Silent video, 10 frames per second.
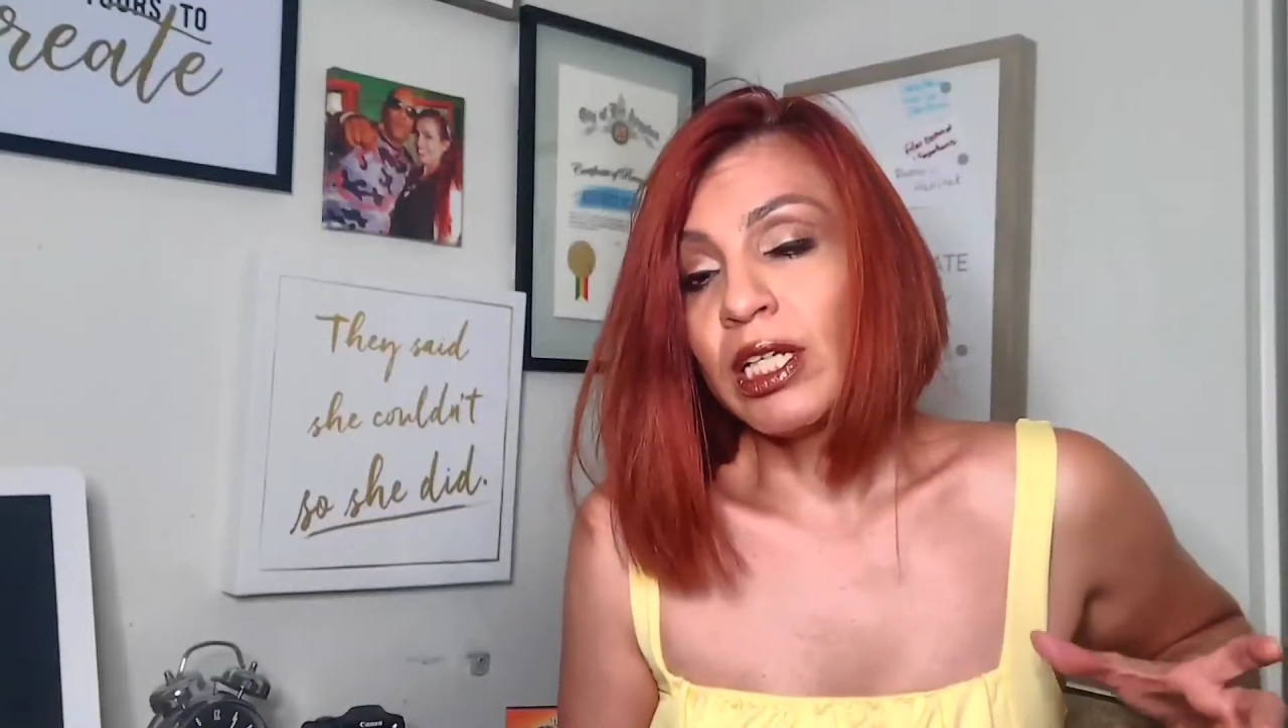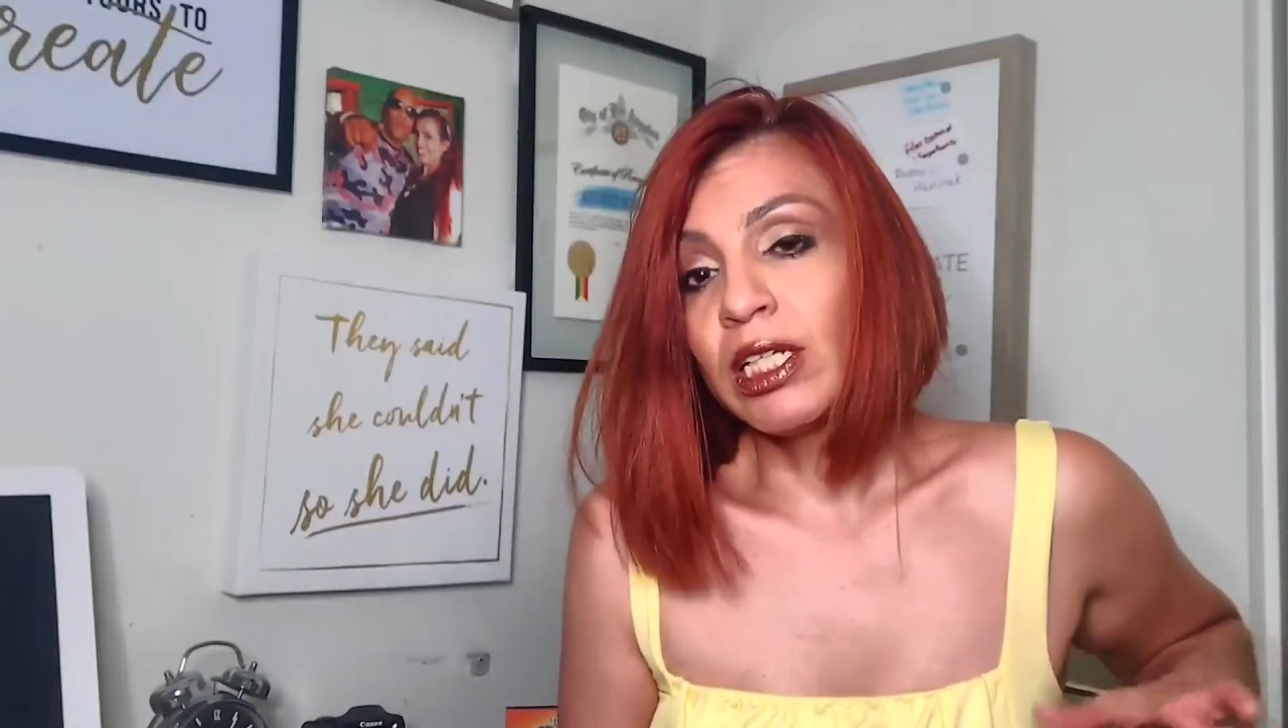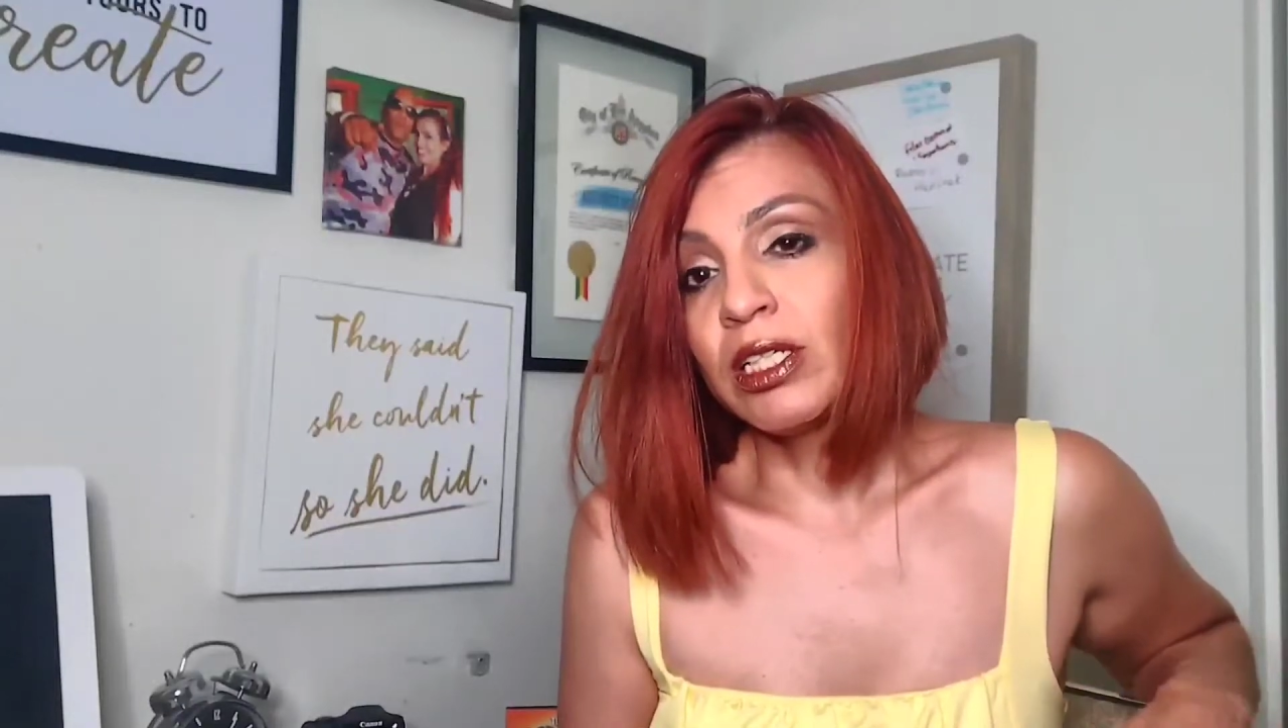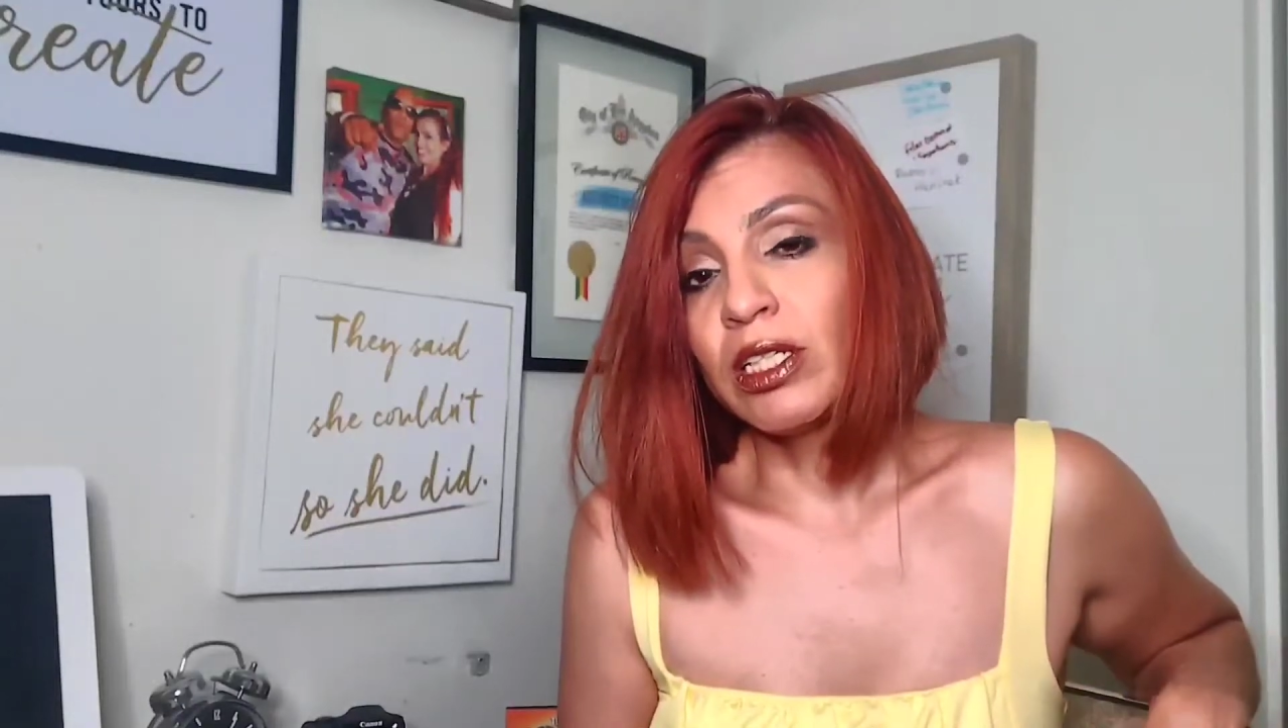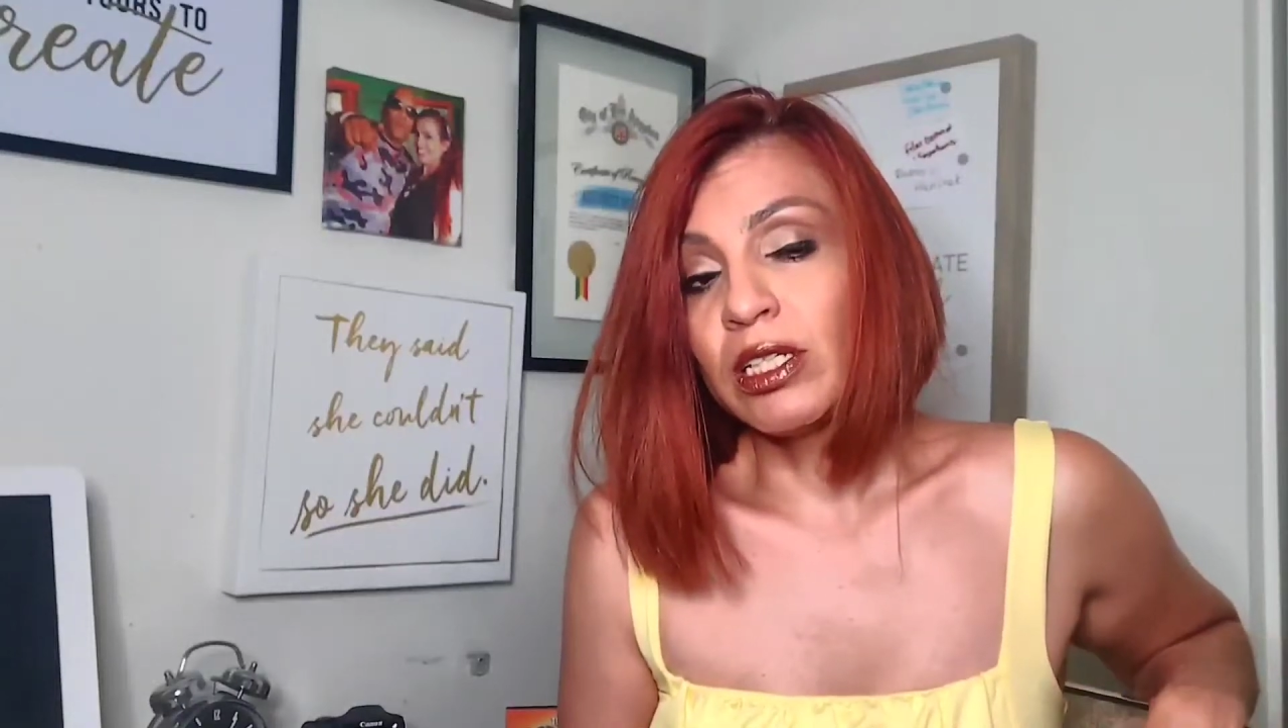
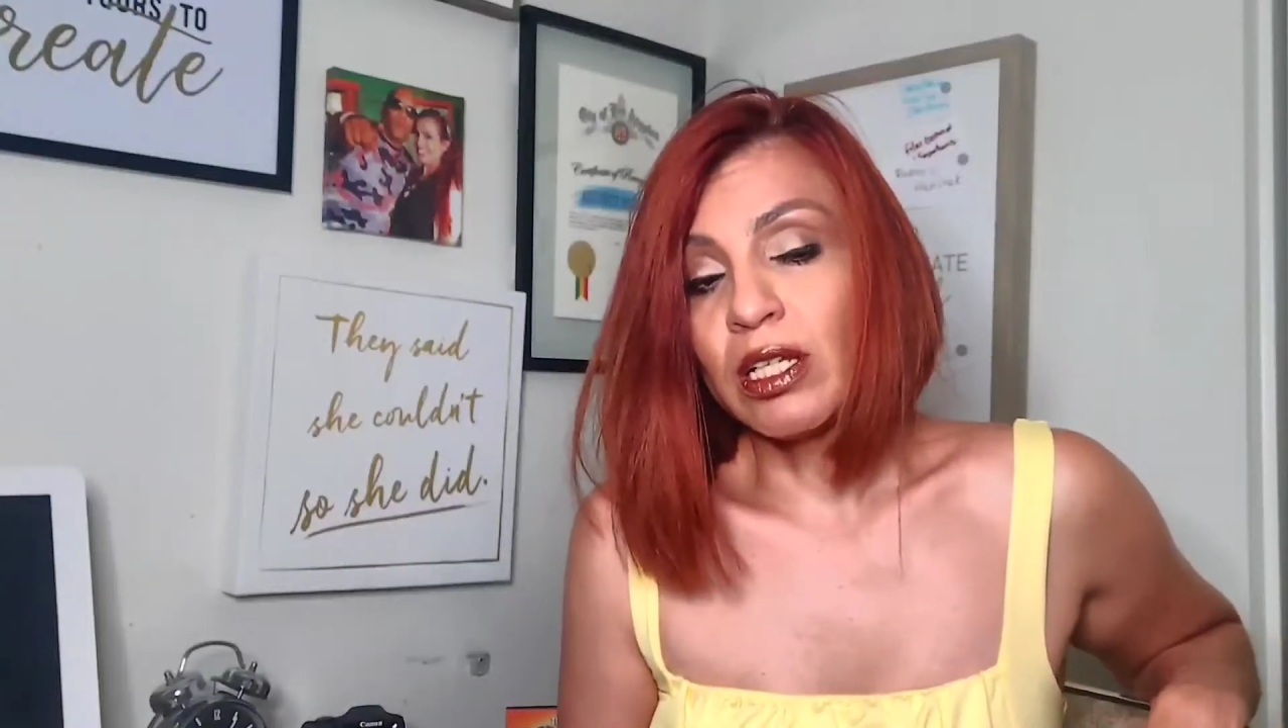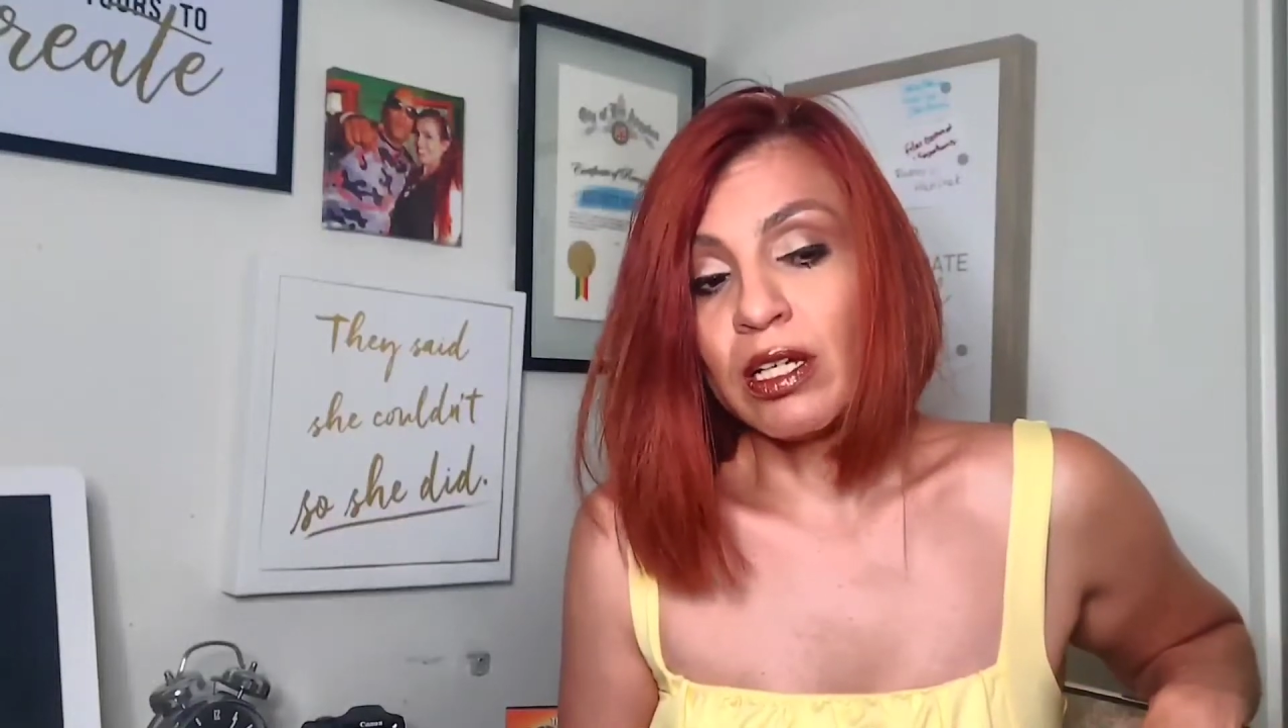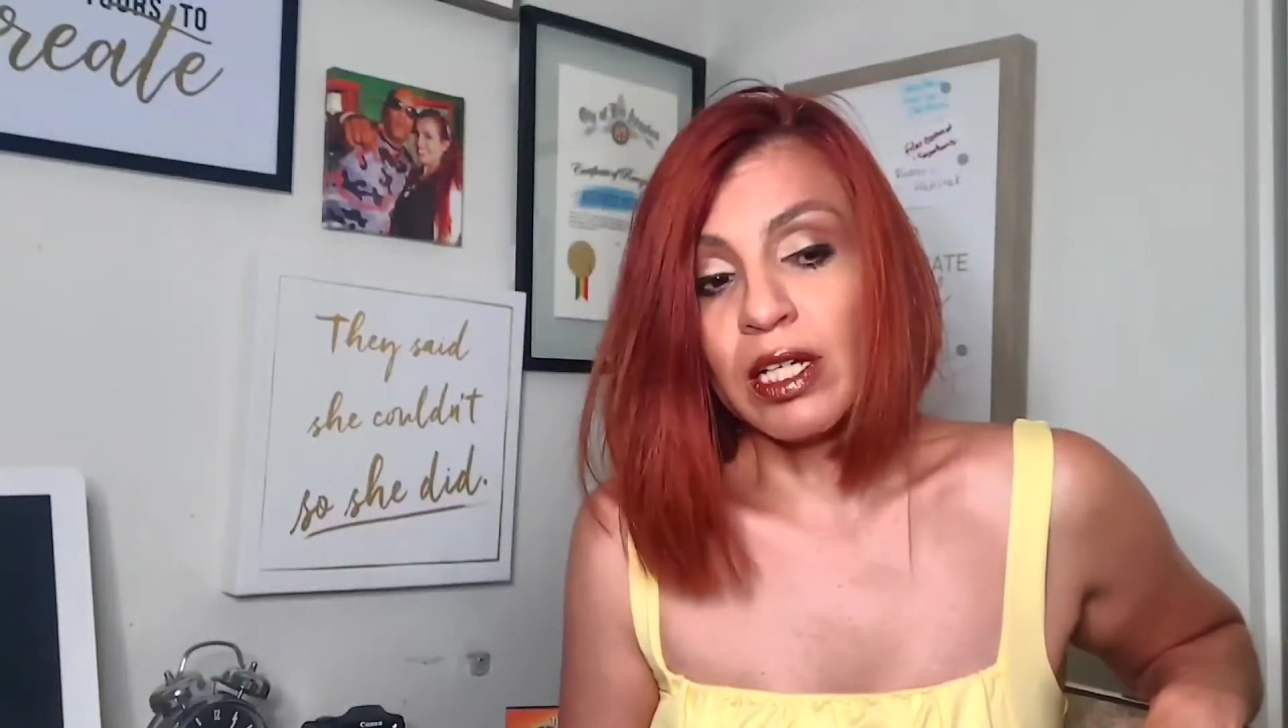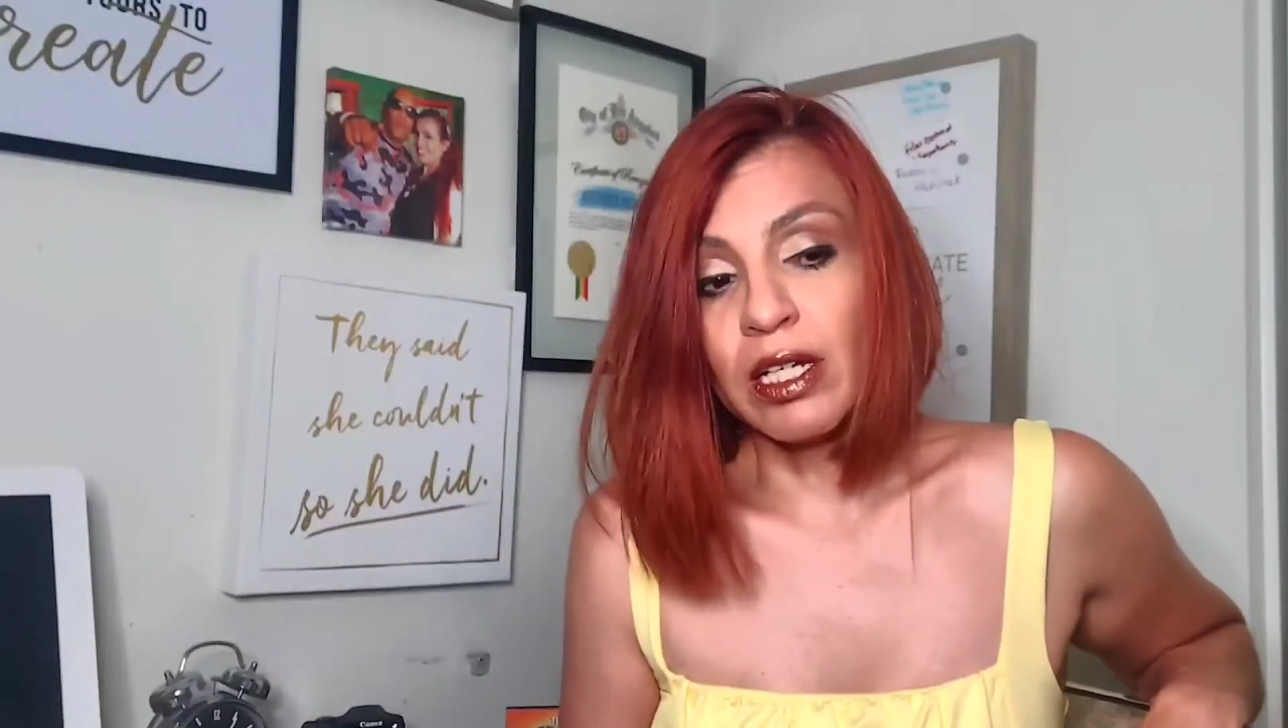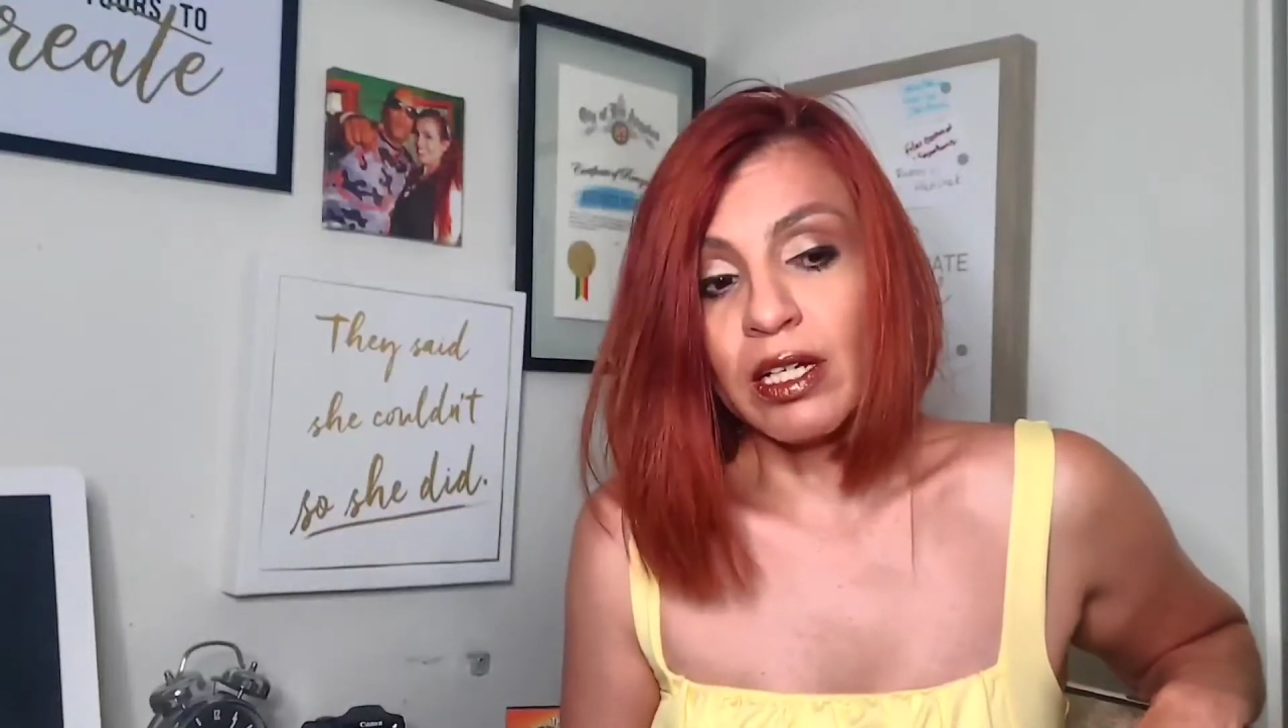
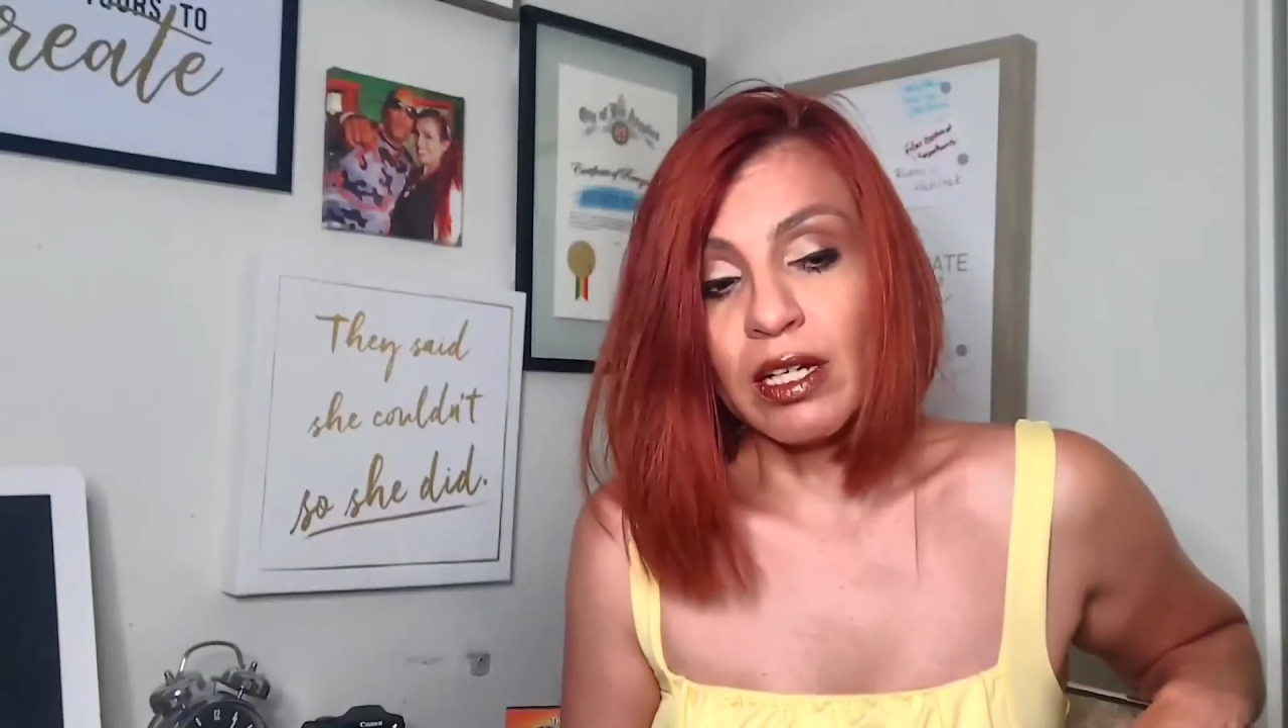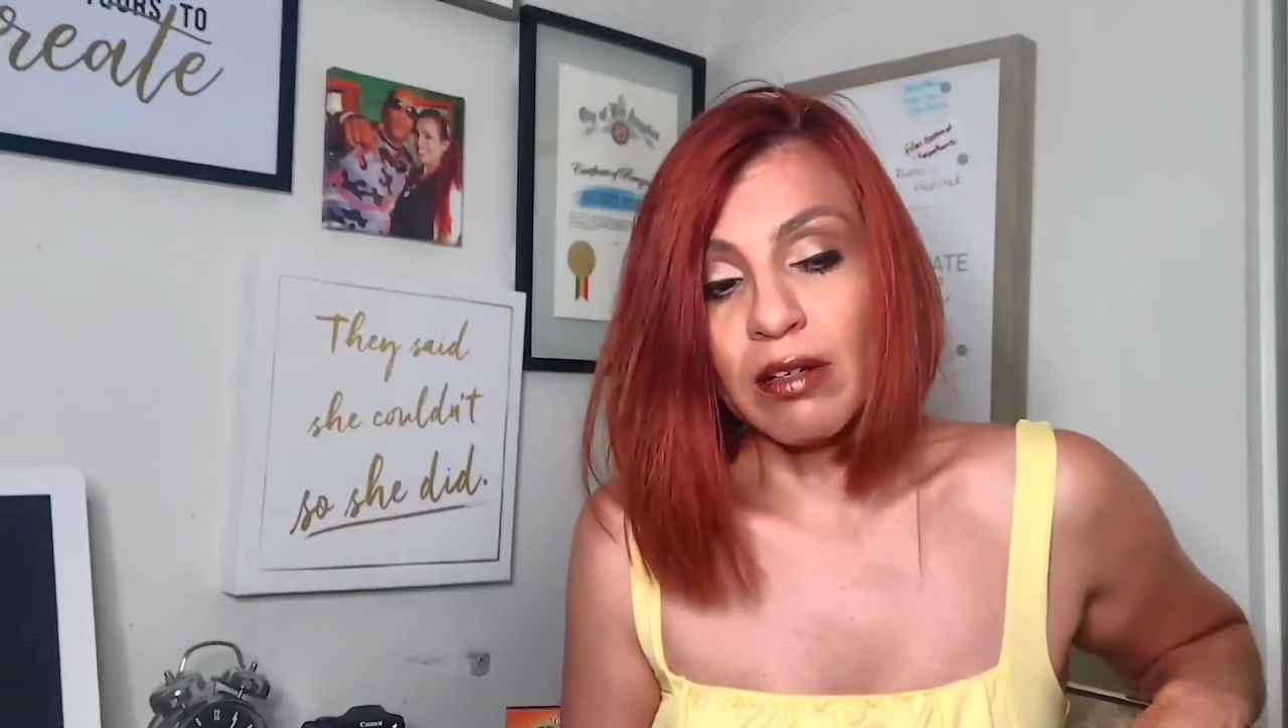the